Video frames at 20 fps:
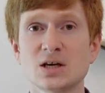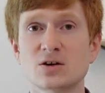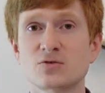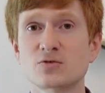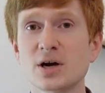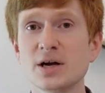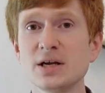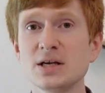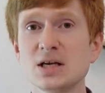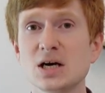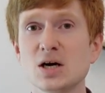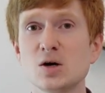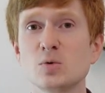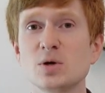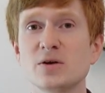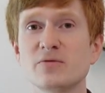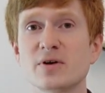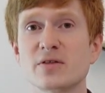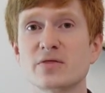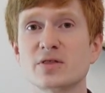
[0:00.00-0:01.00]
Right now,
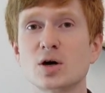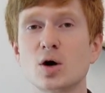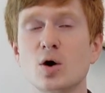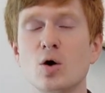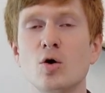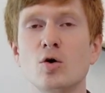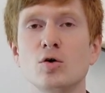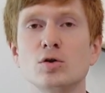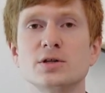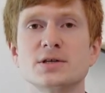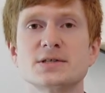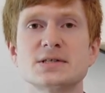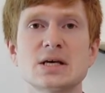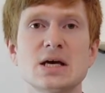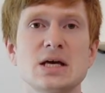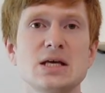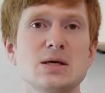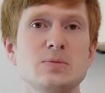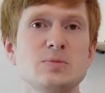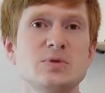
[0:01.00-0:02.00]
even the oldest
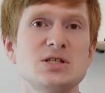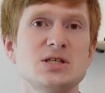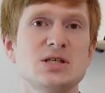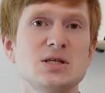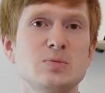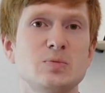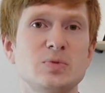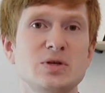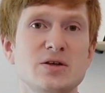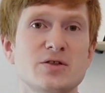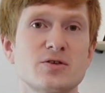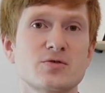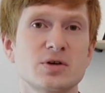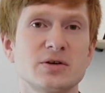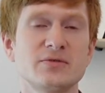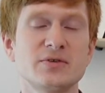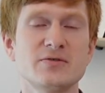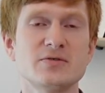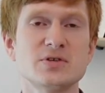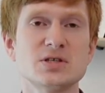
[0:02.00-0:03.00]
AMD
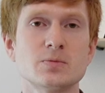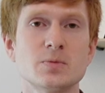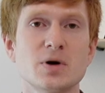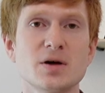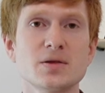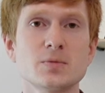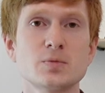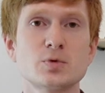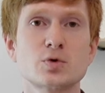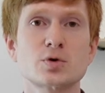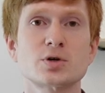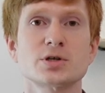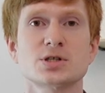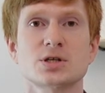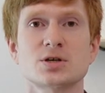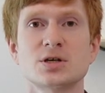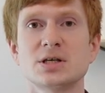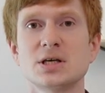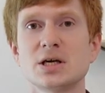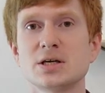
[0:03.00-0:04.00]
B350
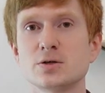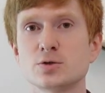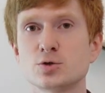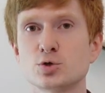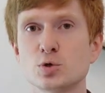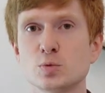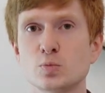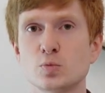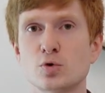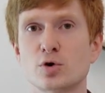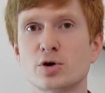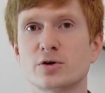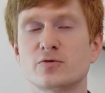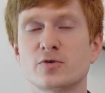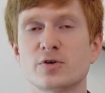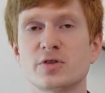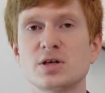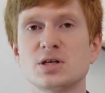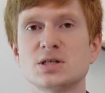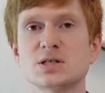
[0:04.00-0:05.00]
motherboards are getting support
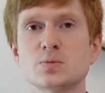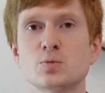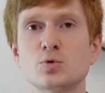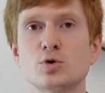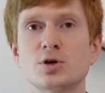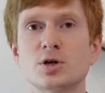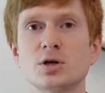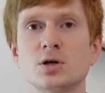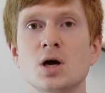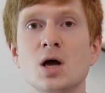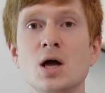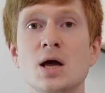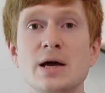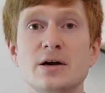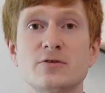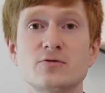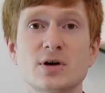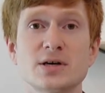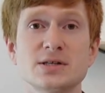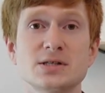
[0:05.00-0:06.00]
for these modern
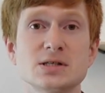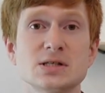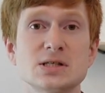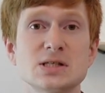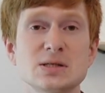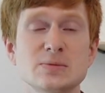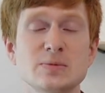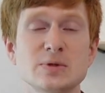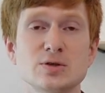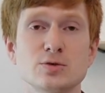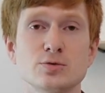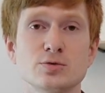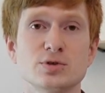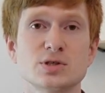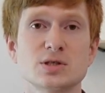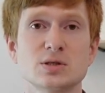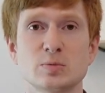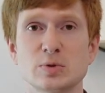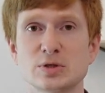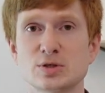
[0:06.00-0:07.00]
Ryzen
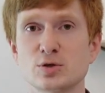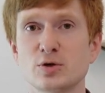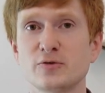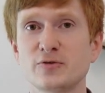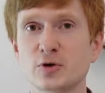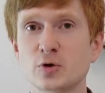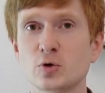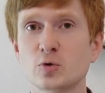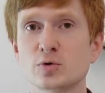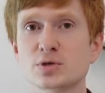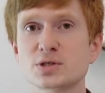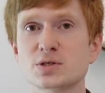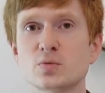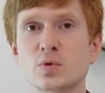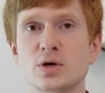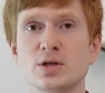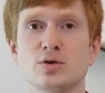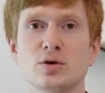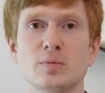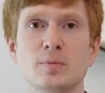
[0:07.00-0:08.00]
CPUs. But of course,
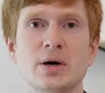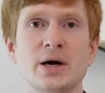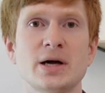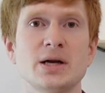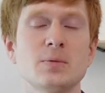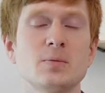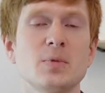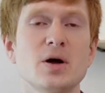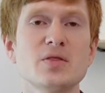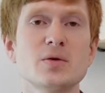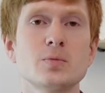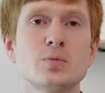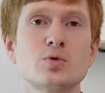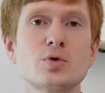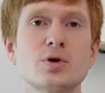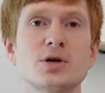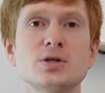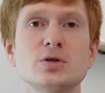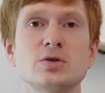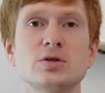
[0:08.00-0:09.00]
when you're buying a
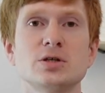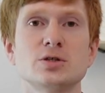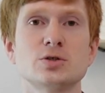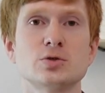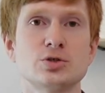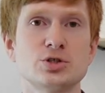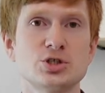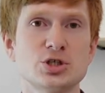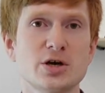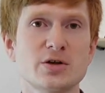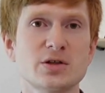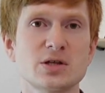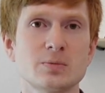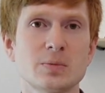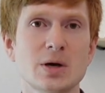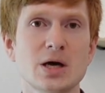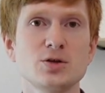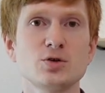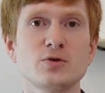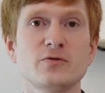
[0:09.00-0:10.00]
motherboard, you need to check the
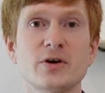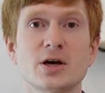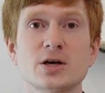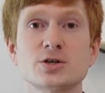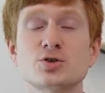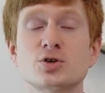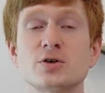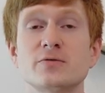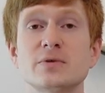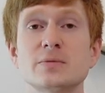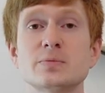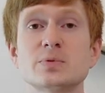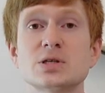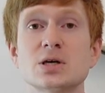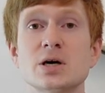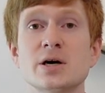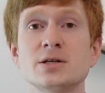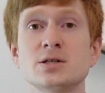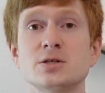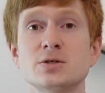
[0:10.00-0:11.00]
manufacturer
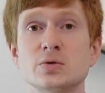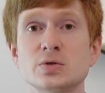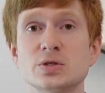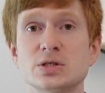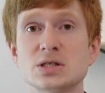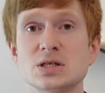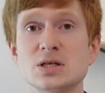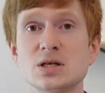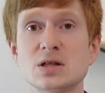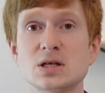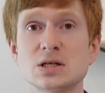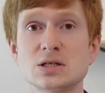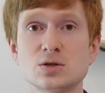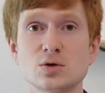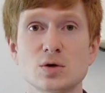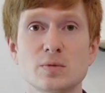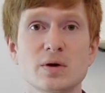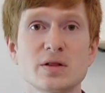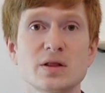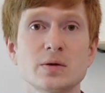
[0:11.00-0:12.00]
website to see that
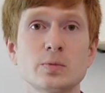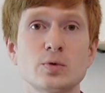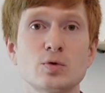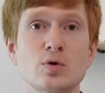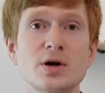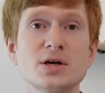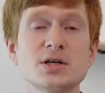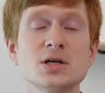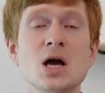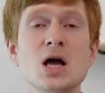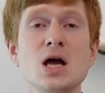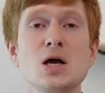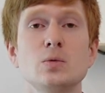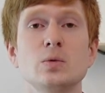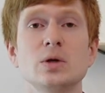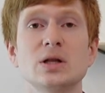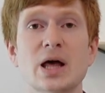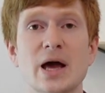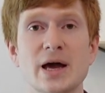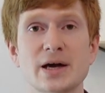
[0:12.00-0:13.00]
your motherboard
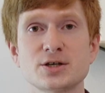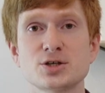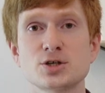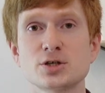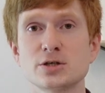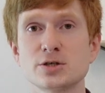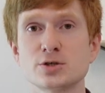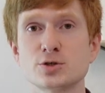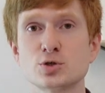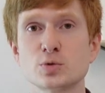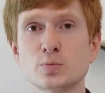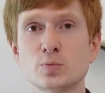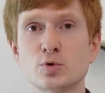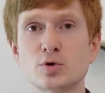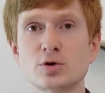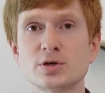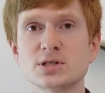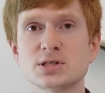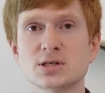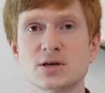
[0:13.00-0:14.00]
will actually
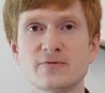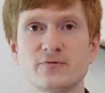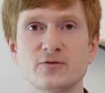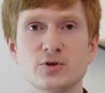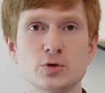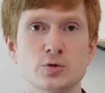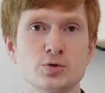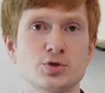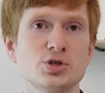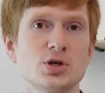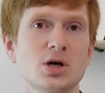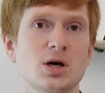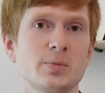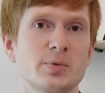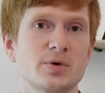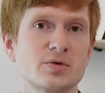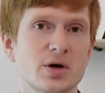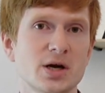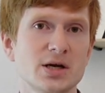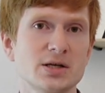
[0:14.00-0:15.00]
support some future
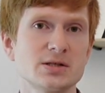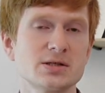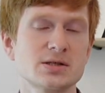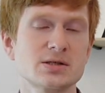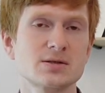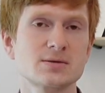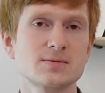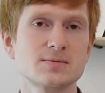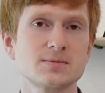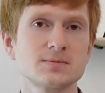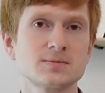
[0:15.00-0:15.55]
upgrades.